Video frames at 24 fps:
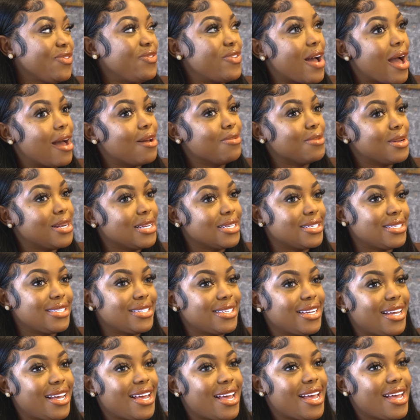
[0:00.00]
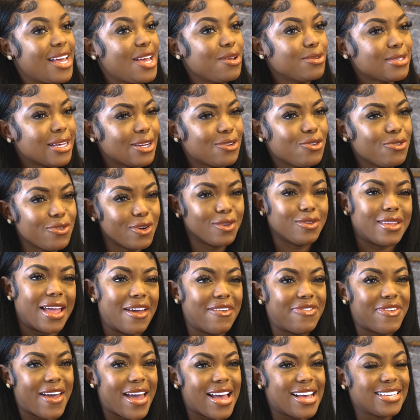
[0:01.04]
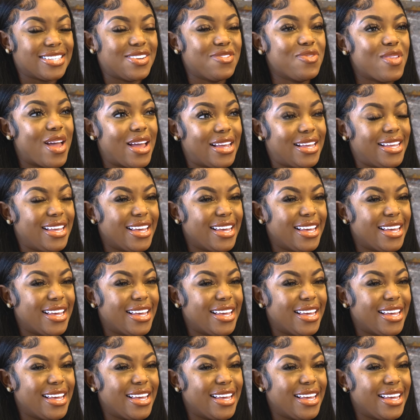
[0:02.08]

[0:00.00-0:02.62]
5 minutes. He was like, "You wrote that fast?" I'm like,